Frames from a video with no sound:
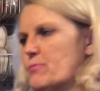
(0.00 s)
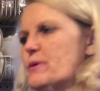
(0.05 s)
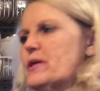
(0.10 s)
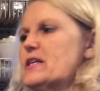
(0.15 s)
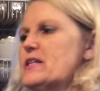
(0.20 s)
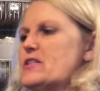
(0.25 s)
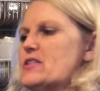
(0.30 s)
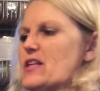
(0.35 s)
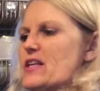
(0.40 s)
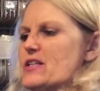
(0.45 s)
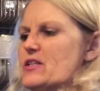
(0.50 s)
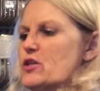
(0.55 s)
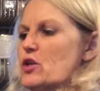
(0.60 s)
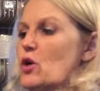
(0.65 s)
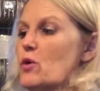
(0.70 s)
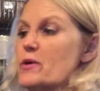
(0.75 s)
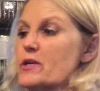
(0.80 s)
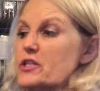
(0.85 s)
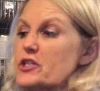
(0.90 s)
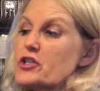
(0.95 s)
because that's
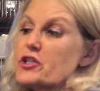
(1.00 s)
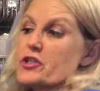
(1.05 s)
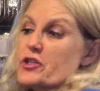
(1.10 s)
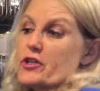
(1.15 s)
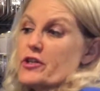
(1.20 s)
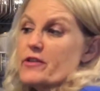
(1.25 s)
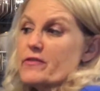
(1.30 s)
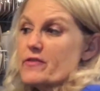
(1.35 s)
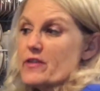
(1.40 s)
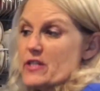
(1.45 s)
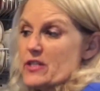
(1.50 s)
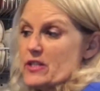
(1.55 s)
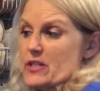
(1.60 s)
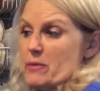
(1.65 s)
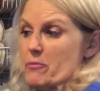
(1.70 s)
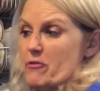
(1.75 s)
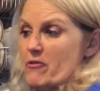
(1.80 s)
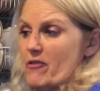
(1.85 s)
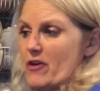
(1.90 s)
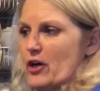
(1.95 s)
going to serve as
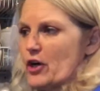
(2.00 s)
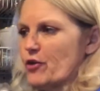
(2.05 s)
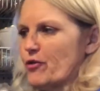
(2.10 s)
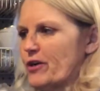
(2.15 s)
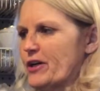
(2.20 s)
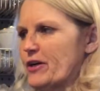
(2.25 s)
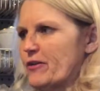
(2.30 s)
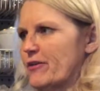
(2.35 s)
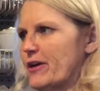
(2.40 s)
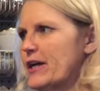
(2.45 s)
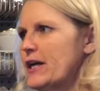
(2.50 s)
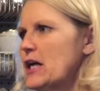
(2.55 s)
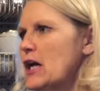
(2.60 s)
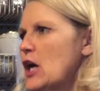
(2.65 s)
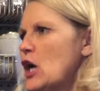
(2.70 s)
some of our greenery.